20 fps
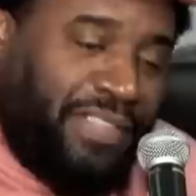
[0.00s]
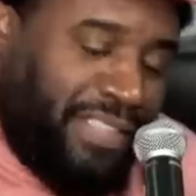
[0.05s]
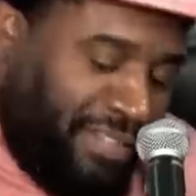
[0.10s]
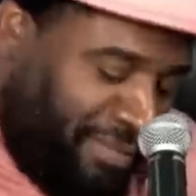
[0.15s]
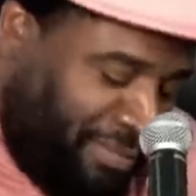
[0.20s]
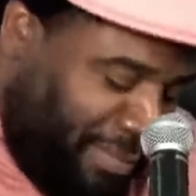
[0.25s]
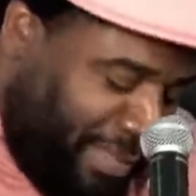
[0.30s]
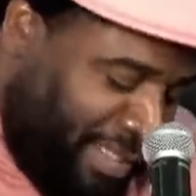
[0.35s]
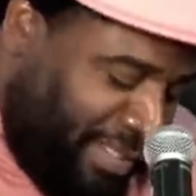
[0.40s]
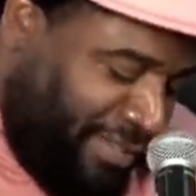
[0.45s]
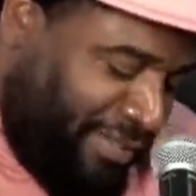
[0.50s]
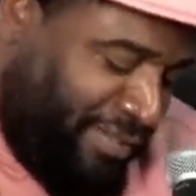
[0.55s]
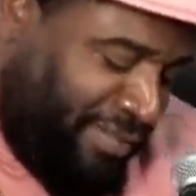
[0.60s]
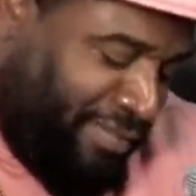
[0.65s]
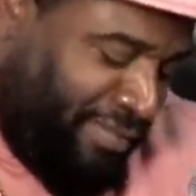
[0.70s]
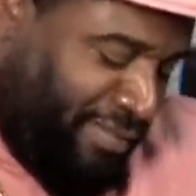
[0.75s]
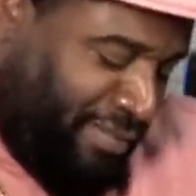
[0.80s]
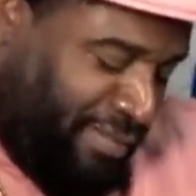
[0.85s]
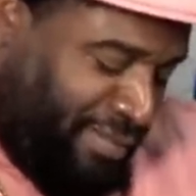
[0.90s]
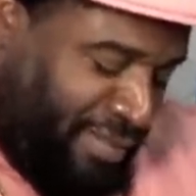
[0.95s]
motherfuckers,
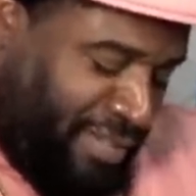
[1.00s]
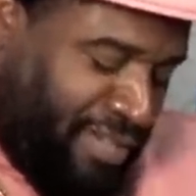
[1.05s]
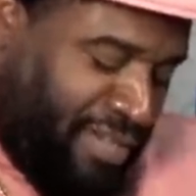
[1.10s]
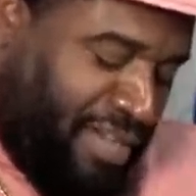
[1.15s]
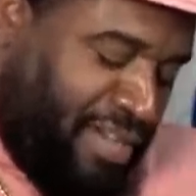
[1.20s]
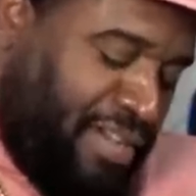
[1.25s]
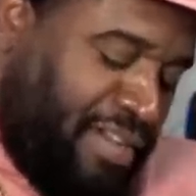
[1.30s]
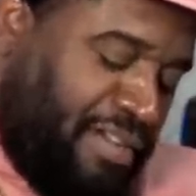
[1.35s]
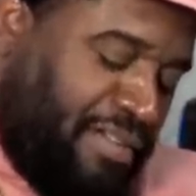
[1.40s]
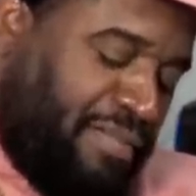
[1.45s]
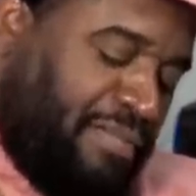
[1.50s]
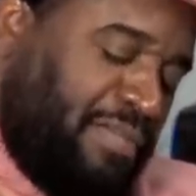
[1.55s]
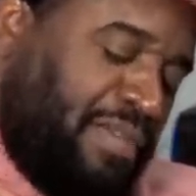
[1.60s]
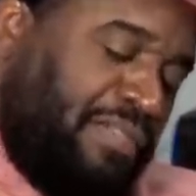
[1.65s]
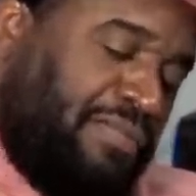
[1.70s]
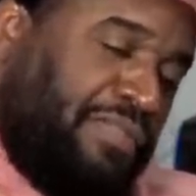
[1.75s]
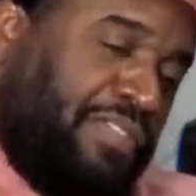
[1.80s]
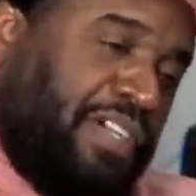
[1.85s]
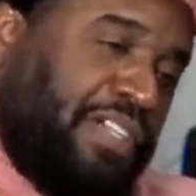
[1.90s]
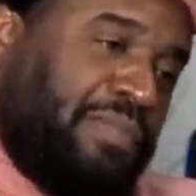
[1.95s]
man. Yeah.
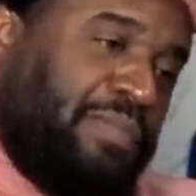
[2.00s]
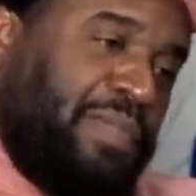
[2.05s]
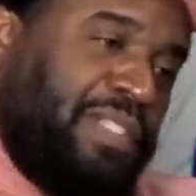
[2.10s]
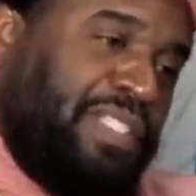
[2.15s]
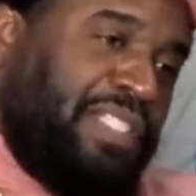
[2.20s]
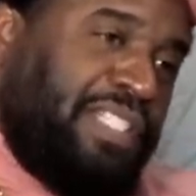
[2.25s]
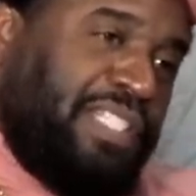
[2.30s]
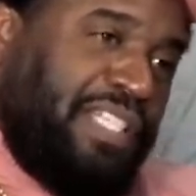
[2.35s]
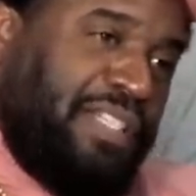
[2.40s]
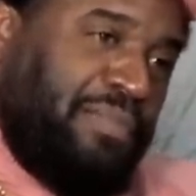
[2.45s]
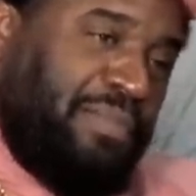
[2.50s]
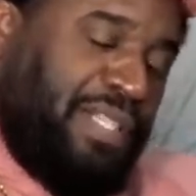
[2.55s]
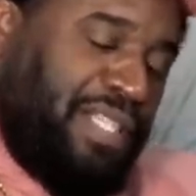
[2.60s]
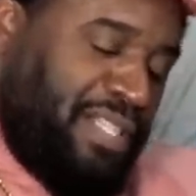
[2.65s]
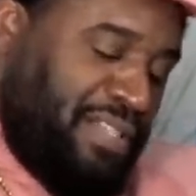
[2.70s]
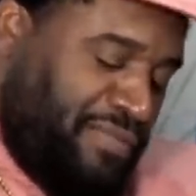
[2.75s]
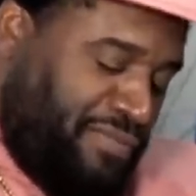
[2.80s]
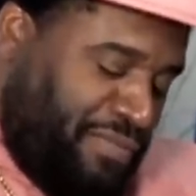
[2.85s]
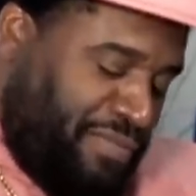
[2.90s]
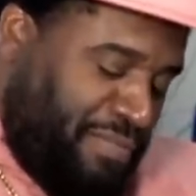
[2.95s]
Mm-hmm. Motherfuckers be
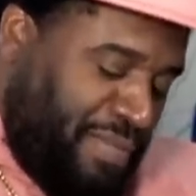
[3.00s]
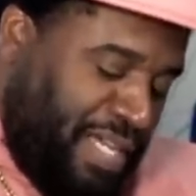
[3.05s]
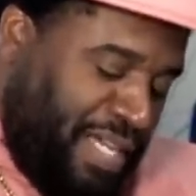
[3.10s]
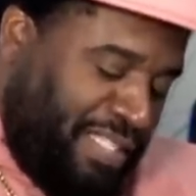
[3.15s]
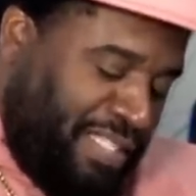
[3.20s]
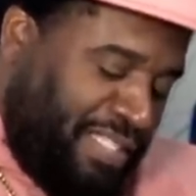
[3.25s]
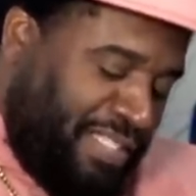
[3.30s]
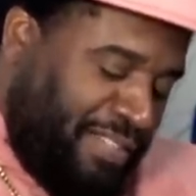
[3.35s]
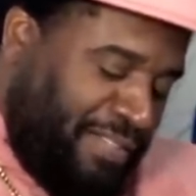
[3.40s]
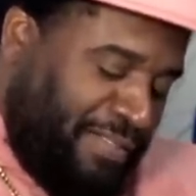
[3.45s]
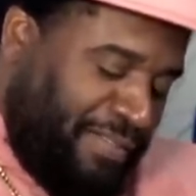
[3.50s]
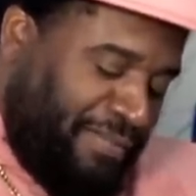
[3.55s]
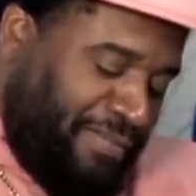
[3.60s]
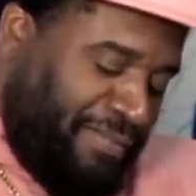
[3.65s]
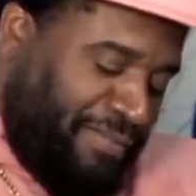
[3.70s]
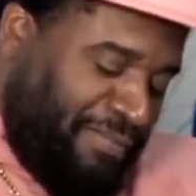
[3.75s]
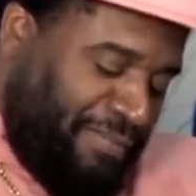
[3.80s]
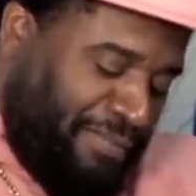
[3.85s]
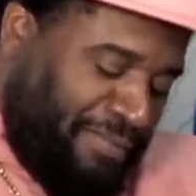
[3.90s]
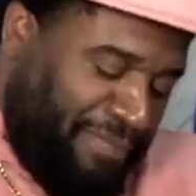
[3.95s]
sending me information.
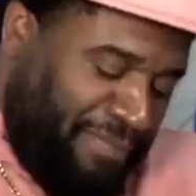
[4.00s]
